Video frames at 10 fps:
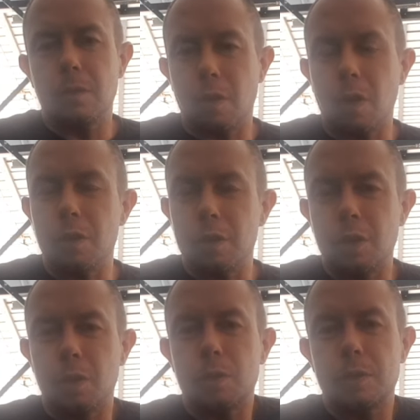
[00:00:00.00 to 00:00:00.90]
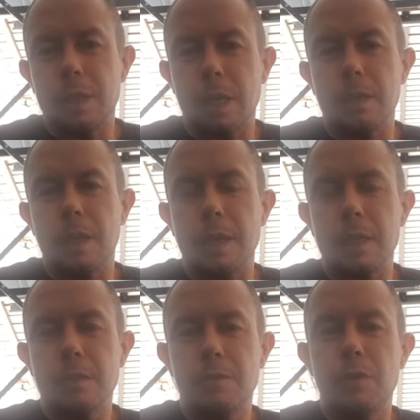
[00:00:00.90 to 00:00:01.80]
on the cold side, and
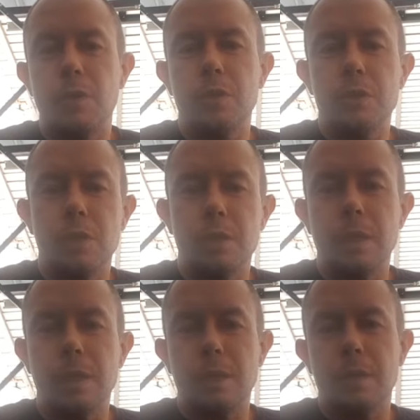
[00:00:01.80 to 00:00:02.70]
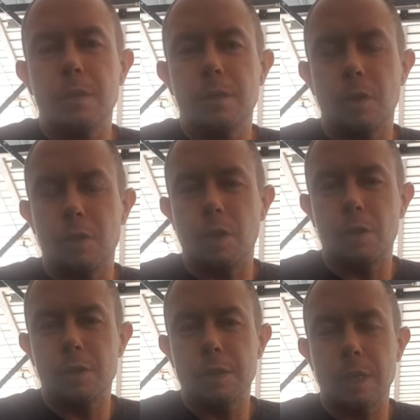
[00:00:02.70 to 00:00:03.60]
let's focus on the
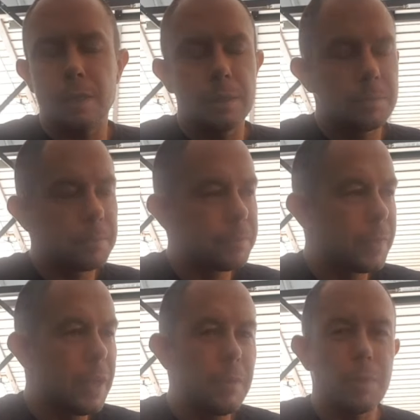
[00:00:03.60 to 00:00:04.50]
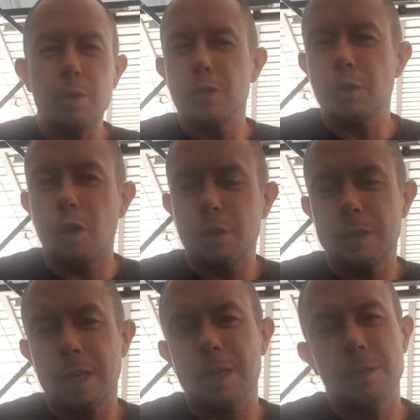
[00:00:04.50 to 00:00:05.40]
hot side, because the hot
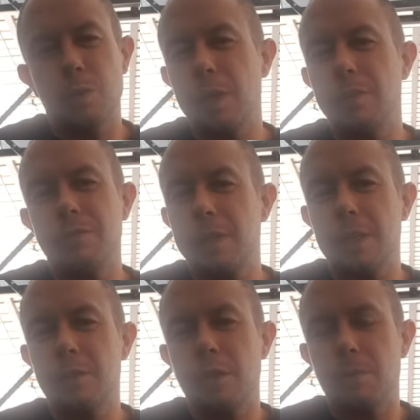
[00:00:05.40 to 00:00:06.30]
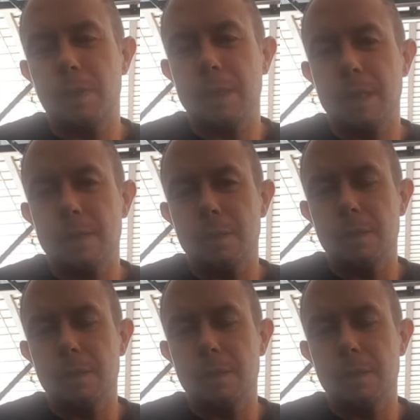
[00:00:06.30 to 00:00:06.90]
side is really fucking complicated.